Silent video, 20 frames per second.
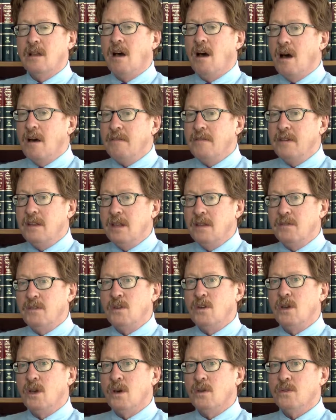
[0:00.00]
often if
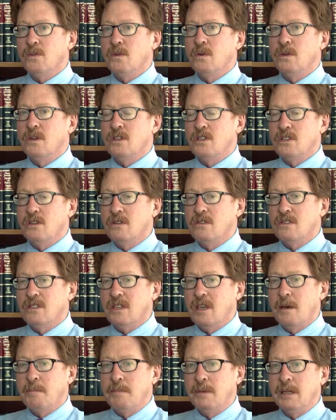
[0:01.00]
you go through an insurance
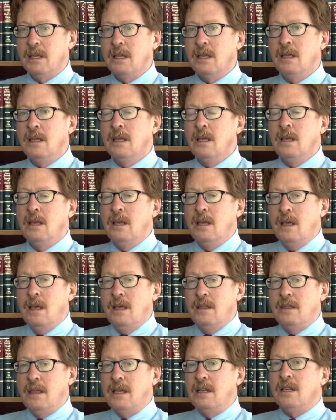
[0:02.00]
company,
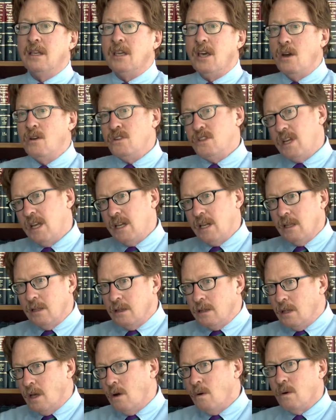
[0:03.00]
they negotiate a
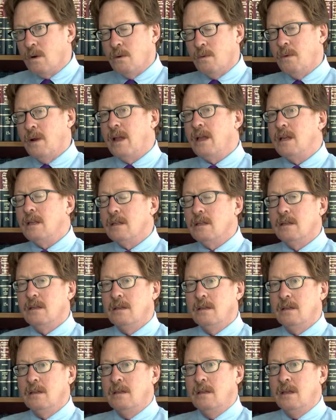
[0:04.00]
lower rate
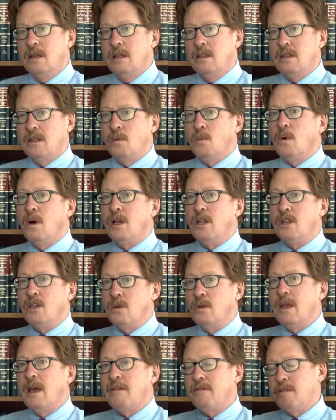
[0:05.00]
than what
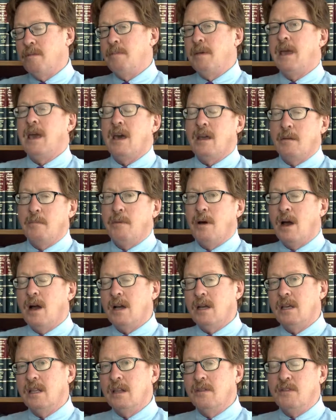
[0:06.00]
you'd have to pay out of
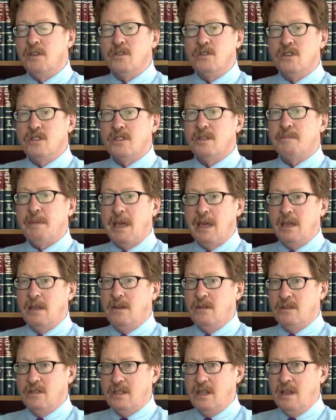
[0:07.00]
pocket if you just pay it
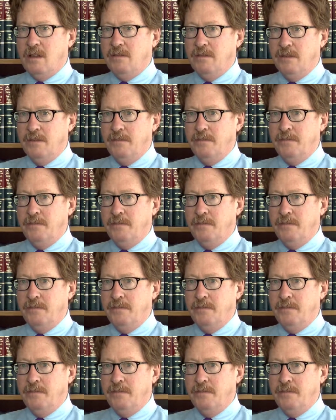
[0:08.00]
yourself.